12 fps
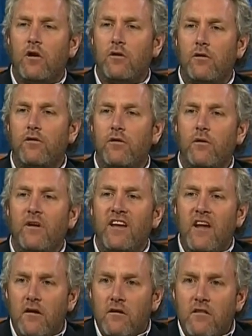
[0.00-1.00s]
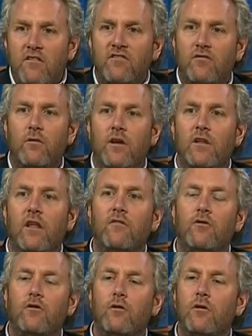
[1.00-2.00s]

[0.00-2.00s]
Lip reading: critical theory down to the street level.